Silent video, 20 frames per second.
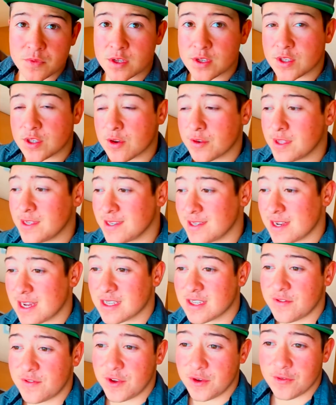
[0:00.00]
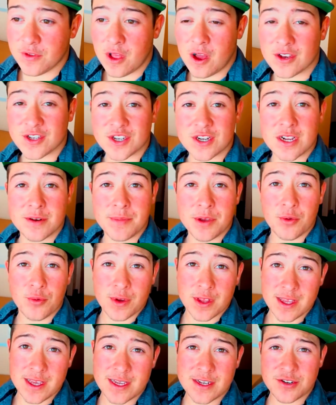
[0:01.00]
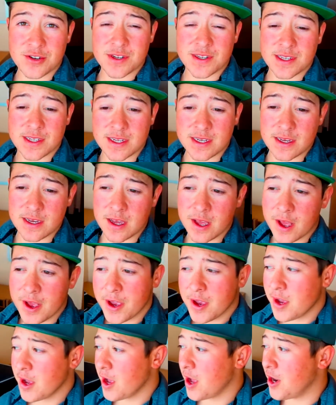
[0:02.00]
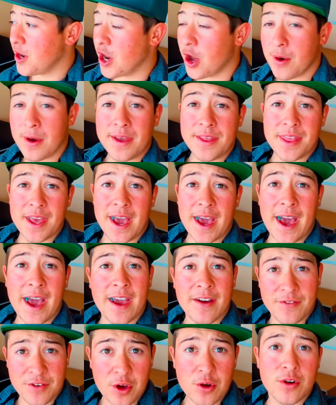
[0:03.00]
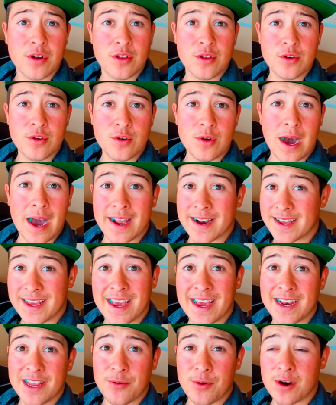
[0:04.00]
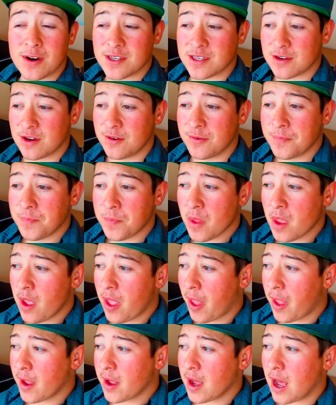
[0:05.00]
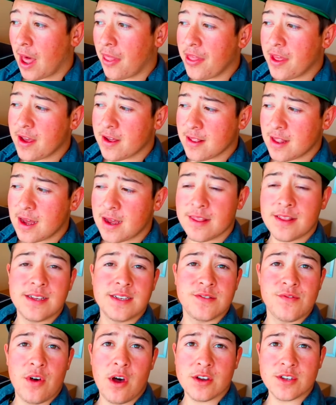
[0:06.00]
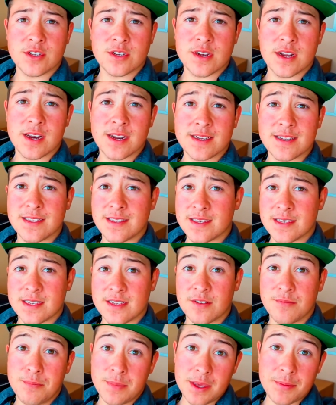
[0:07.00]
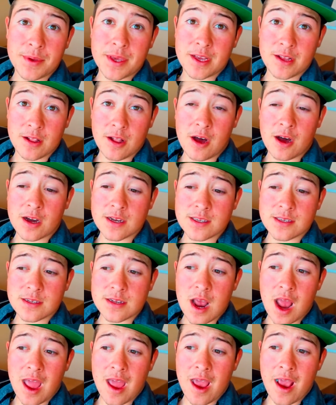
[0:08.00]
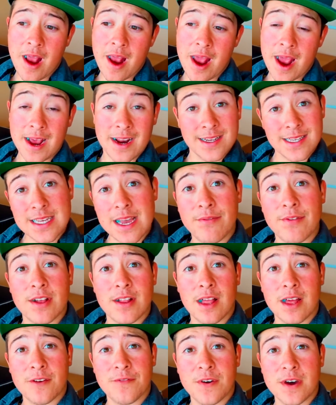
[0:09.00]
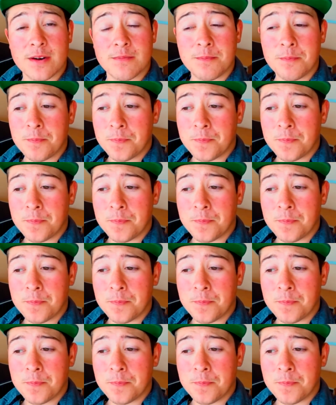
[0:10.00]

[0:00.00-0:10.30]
So these next few vlogs are gonna be really interesting, knowing that I have no clue how to get anywhere. So I think a lot of these vlogs are gonna consist of me being lost and us having a lot of fun.